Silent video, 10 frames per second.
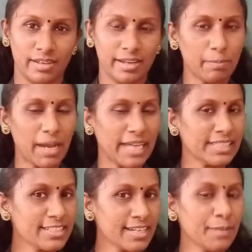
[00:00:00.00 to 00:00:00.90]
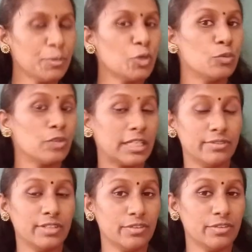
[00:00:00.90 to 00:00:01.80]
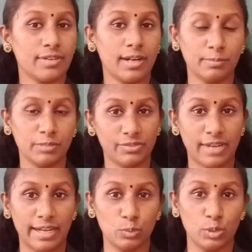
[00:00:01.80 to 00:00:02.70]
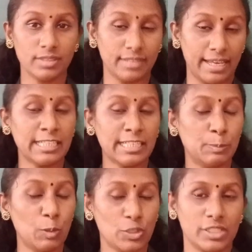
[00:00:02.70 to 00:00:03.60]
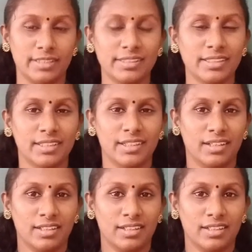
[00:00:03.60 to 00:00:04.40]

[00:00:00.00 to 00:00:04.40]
And by the time you recover from the fireworks, the explosion,